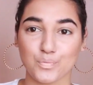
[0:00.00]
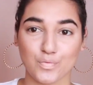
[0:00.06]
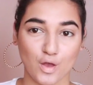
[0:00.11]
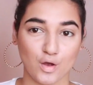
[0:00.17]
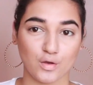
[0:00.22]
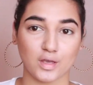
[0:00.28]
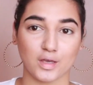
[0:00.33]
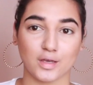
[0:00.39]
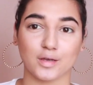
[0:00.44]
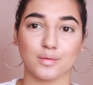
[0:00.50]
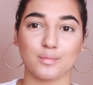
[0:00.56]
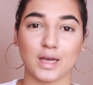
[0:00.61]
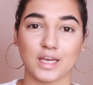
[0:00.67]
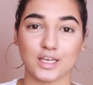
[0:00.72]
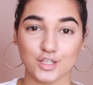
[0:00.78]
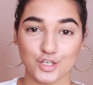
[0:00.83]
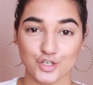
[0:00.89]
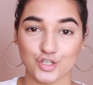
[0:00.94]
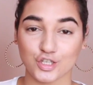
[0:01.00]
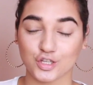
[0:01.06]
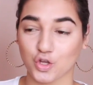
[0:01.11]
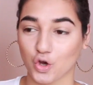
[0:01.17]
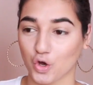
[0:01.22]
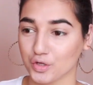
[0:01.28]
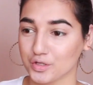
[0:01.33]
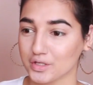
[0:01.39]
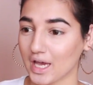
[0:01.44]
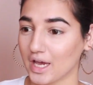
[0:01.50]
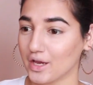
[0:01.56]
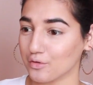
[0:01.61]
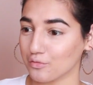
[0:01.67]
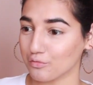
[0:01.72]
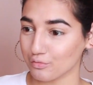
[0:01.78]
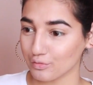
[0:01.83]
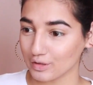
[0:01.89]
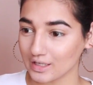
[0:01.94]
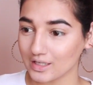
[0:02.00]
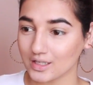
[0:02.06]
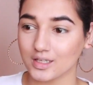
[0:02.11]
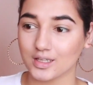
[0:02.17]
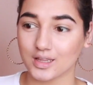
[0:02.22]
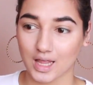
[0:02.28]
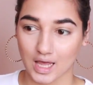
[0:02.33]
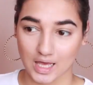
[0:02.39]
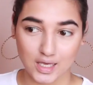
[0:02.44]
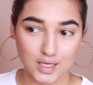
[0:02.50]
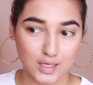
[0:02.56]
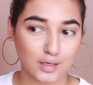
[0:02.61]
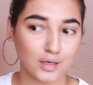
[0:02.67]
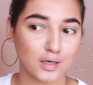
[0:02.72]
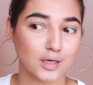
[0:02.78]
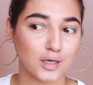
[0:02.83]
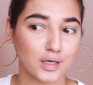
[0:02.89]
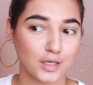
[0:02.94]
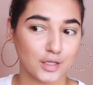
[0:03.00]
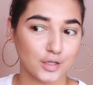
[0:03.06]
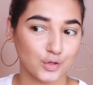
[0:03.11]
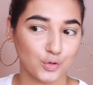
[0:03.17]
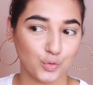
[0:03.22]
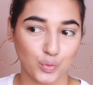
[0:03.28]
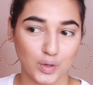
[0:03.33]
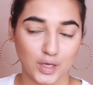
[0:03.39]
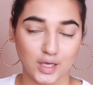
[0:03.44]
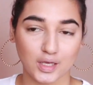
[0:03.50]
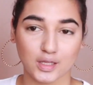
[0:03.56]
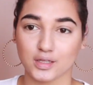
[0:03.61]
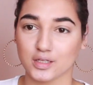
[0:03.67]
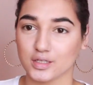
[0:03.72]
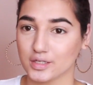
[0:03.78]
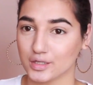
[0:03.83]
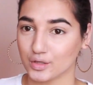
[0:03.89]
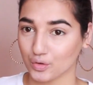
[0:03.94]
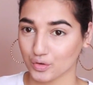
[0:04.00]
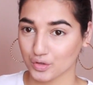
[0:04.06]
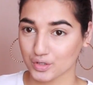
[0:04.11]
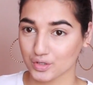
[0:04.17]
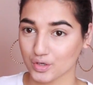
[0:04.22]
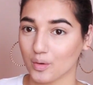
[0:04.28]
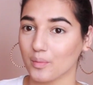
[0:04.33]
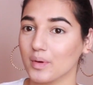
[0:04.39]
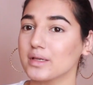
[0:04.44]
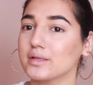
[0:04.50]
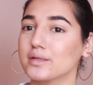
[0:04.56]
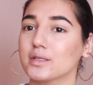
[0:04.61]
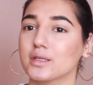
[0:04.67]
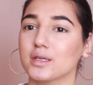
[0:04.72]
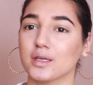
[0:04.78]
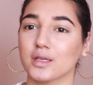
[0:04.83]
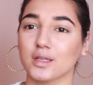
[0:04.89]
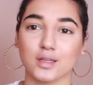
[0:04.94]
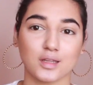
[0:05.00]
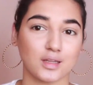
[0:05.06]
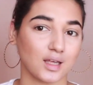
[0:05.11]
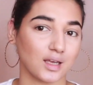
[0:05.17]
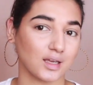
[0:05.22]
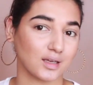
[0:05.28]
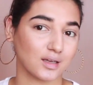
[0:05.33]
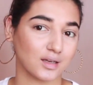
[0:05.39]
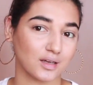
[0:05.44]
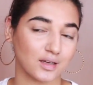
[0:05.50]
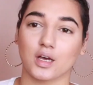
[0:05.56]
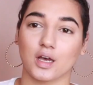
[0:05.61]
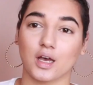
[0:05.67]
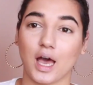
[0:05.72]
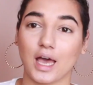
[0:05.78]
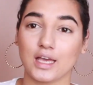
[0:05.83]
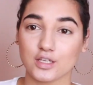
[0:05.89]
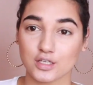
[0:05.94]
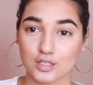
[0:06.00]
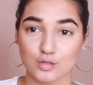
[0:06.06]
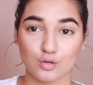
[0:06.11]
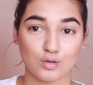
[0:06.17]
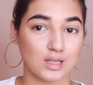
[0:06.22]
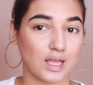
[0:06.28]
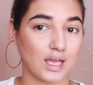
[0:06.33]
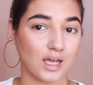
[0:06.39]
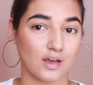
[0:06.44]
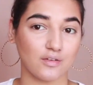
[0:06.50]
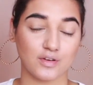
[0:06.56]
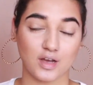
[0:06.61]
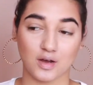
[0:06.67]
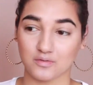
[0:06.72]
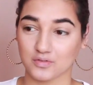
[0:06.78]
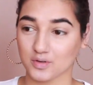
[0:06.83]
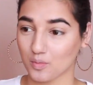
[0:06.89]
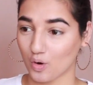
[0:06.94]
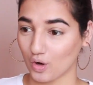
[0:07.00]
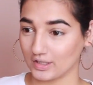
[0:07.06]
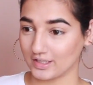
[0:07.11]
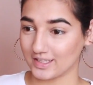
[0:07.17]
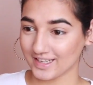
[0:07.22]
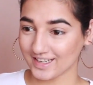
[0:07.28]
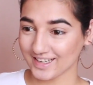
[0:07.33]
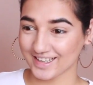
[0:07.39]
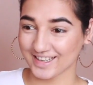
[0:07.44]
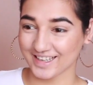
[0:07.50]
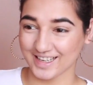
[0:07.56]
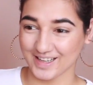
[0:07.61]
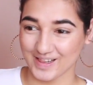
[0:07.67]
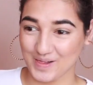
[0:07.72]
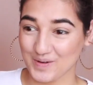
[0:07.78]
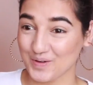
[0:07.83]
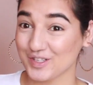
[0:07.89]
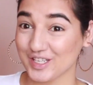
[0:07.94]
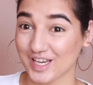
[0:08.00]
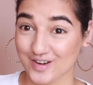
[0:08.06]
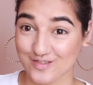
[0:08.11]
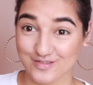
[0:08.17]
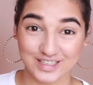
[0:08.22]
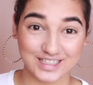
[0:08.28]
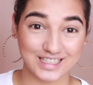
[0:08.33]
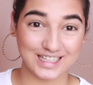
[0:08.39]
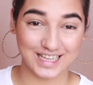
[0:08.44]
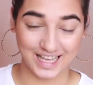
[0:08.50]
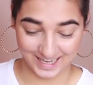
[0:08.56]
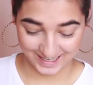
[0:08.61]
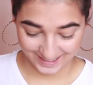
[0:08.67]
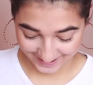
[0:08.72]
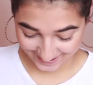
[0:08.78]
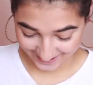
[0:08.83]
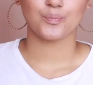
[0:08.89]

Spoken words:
Okay, my initial thoughts, I really like the way this looks on my skin. Like, I just look like I've come from holiday, which I really like.